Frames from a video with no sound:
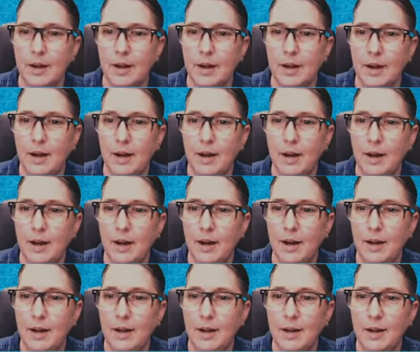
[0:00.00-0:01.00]

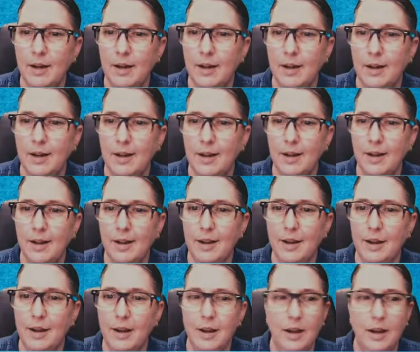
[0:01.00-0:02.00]
I
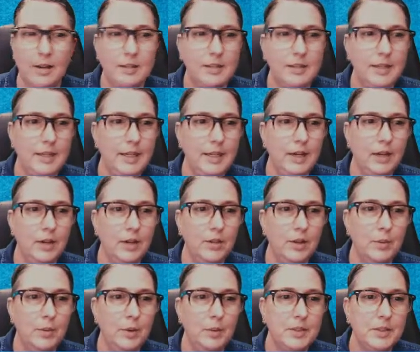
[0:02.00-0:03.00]
see here
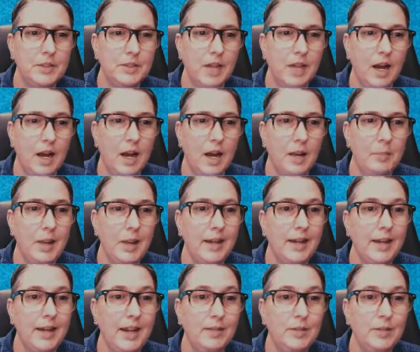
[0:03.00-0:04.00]
that Reba says, I'm a
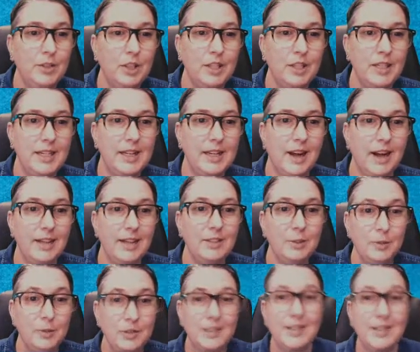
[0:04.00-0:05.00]
Canva junkie. I
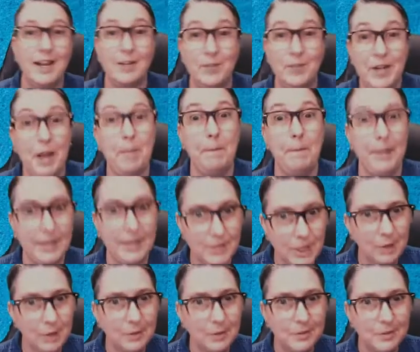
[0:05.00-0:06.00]
use it every day. Me
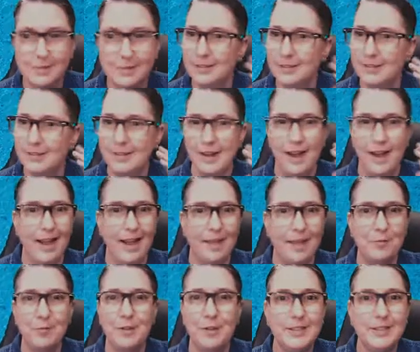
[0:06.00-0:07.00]
too.
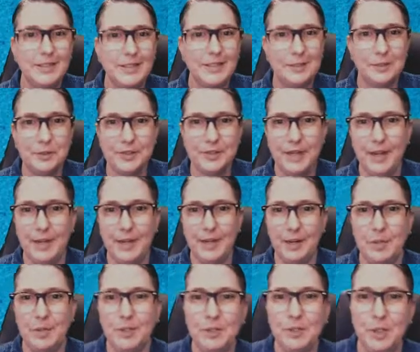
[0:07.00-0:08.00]
Every single day. And I'm
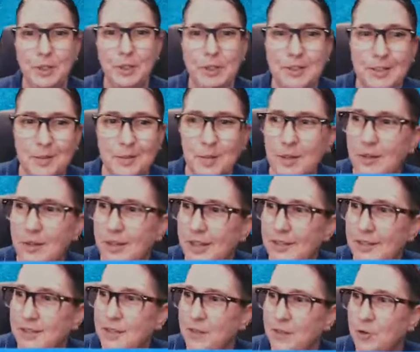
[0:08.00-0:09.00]
going to show you some of the
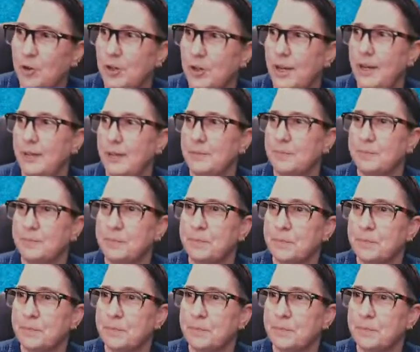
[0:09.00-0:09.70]
things I've created.